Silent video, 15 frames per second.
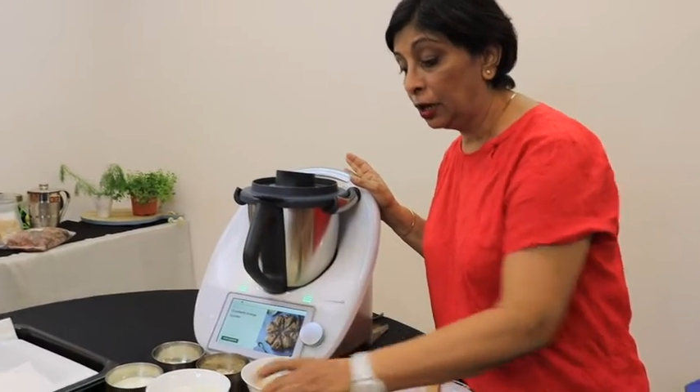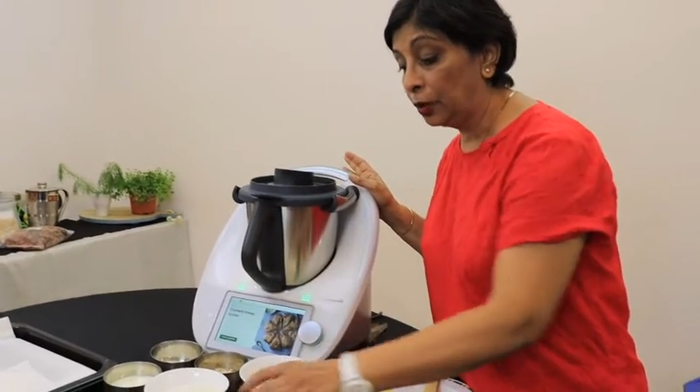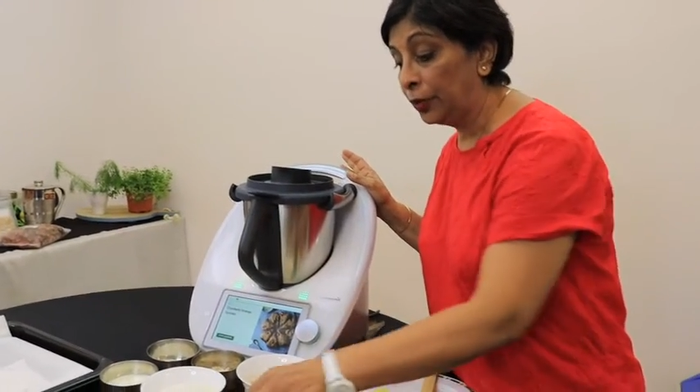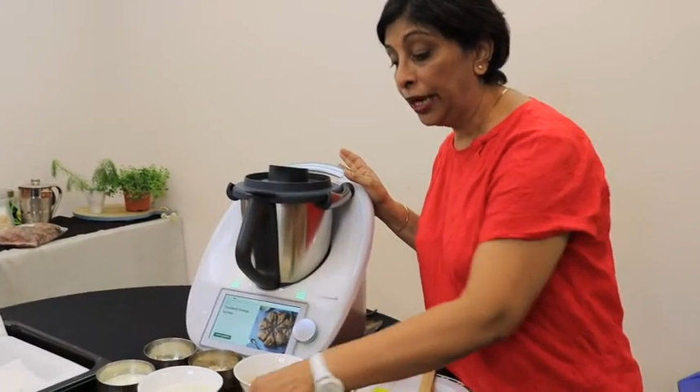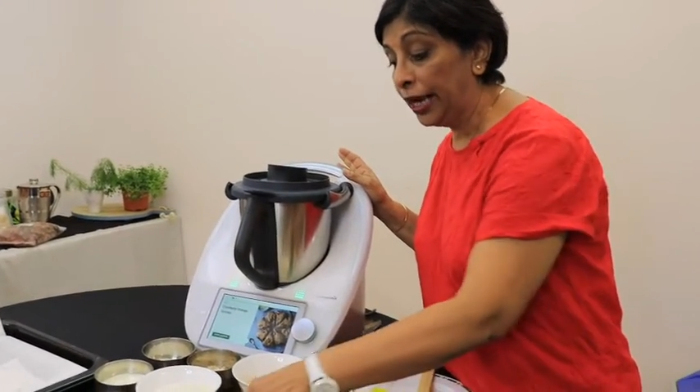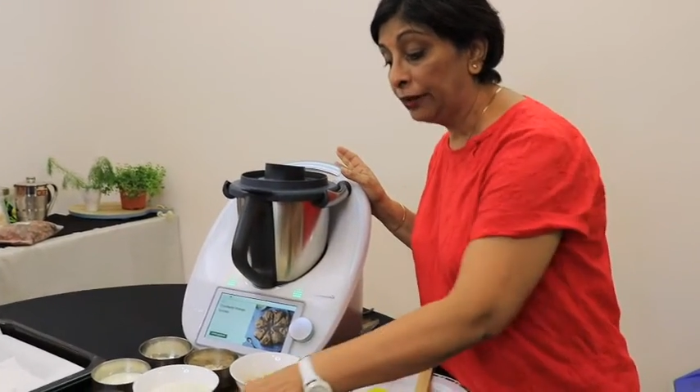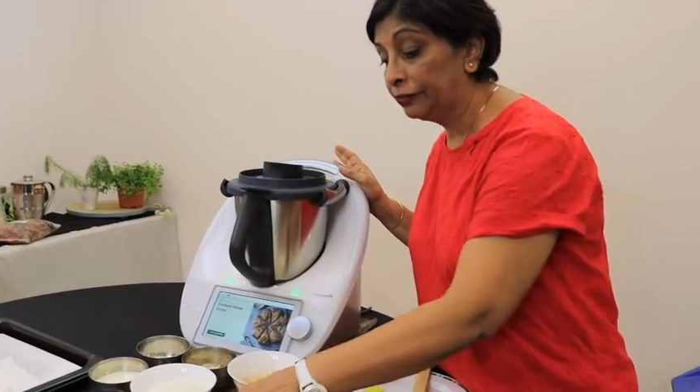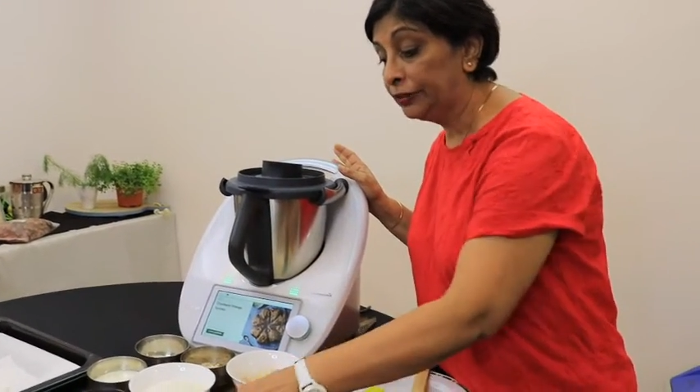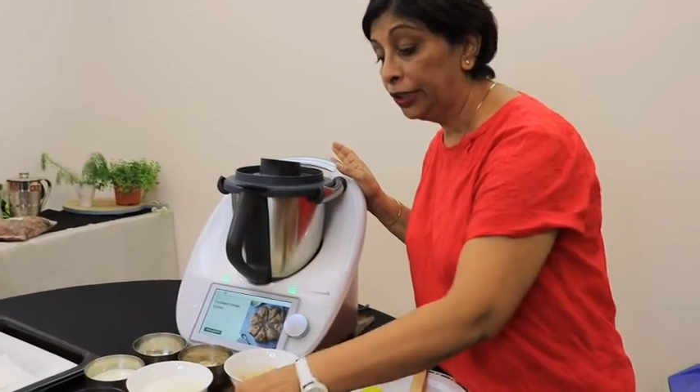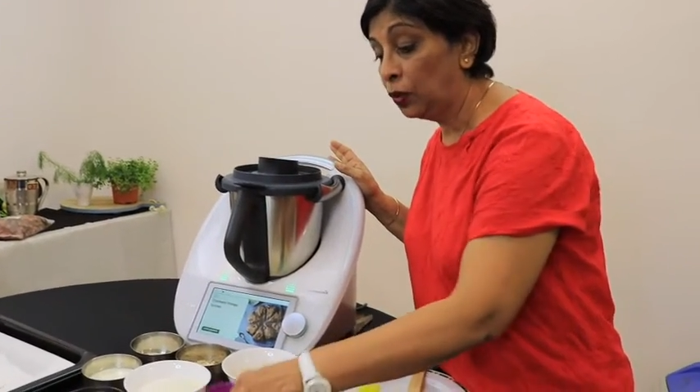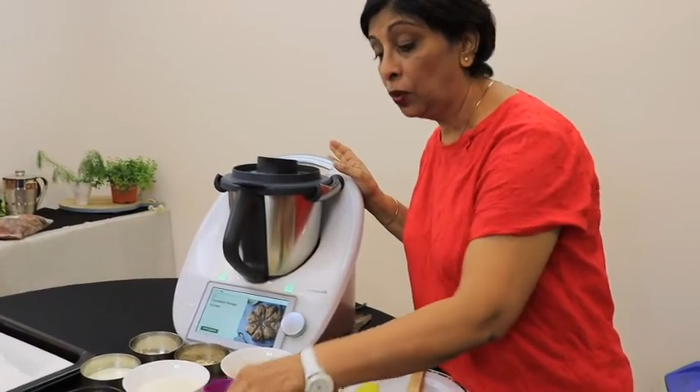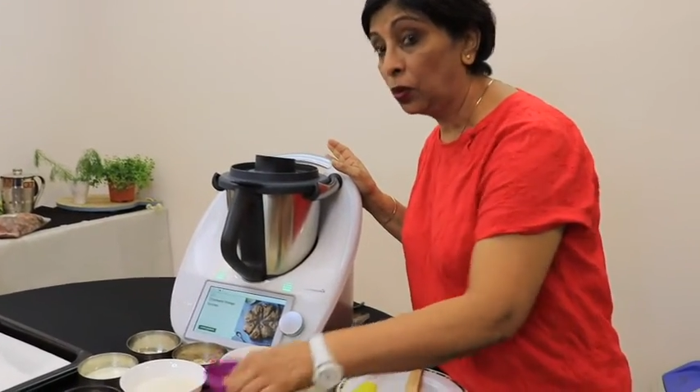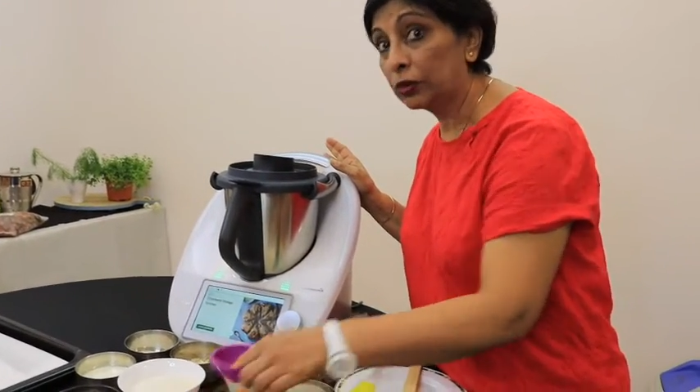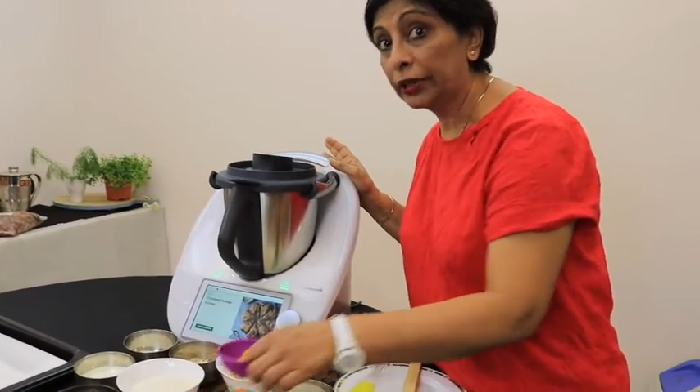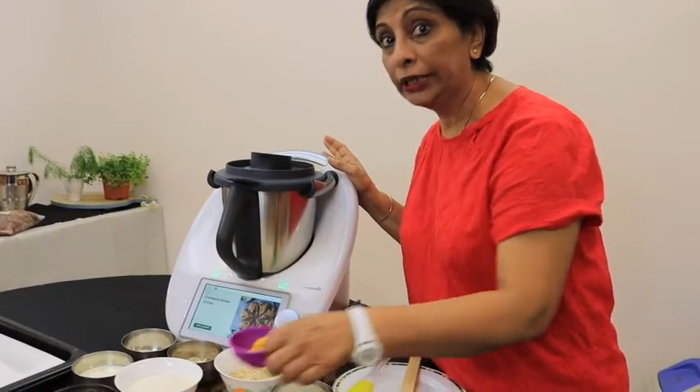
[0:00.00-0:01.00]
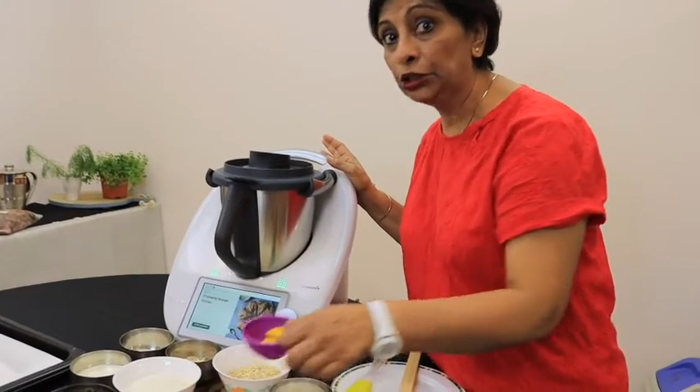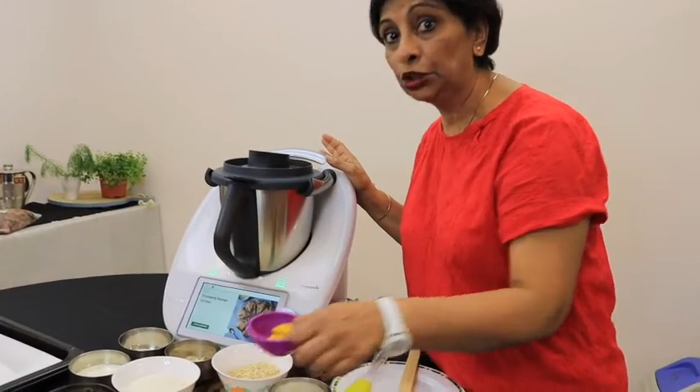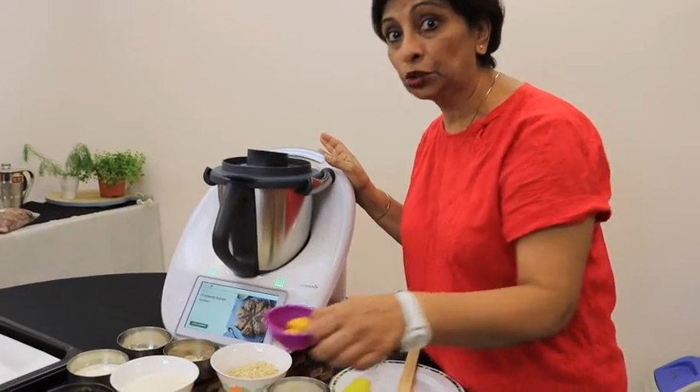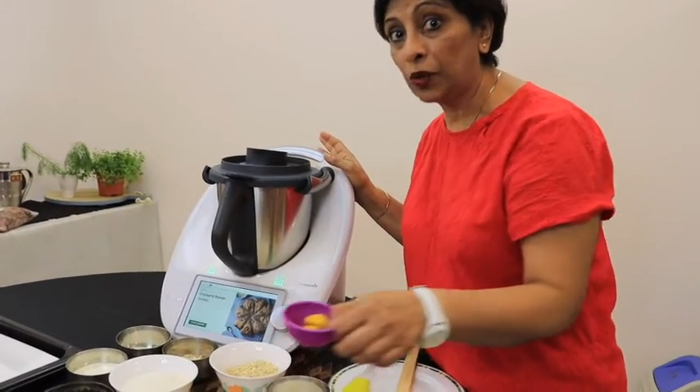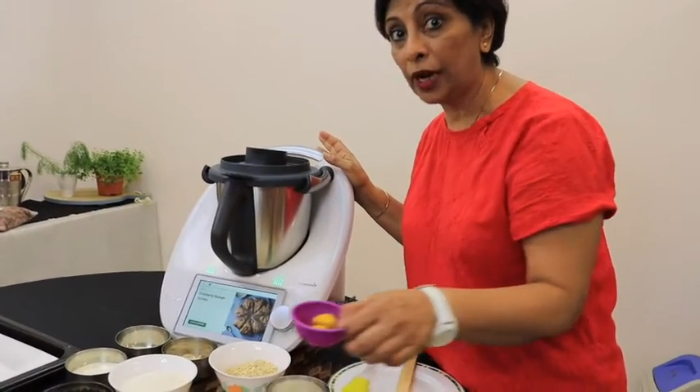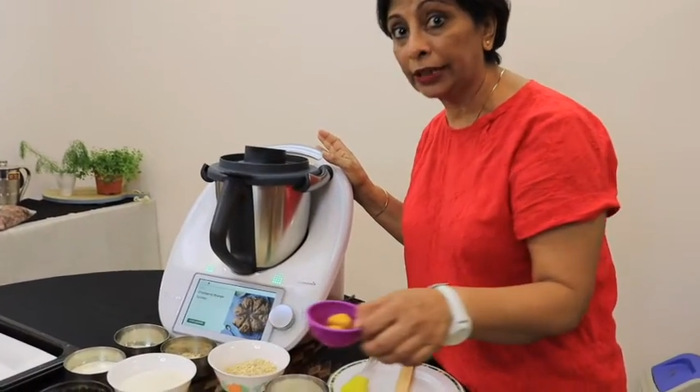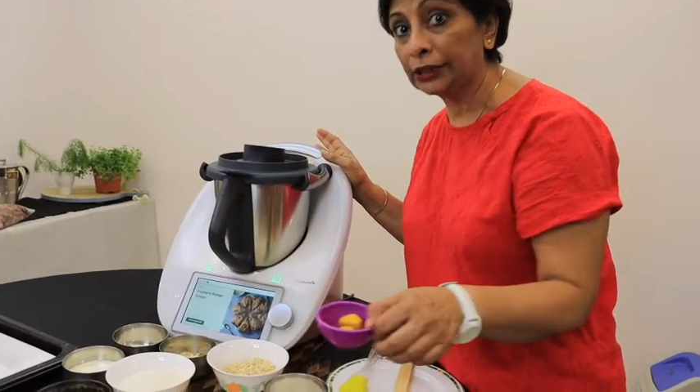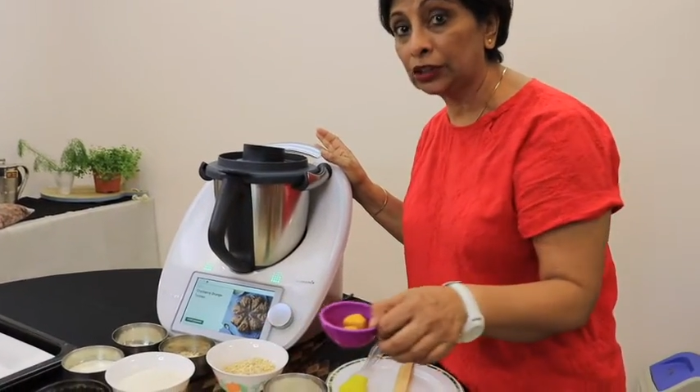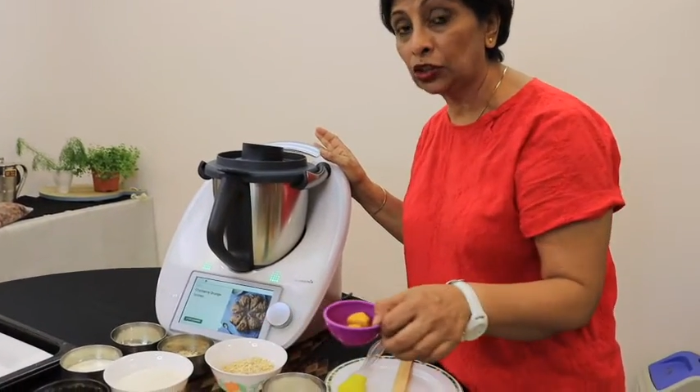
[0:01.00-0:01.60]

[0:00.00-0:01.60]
we have the orange rind.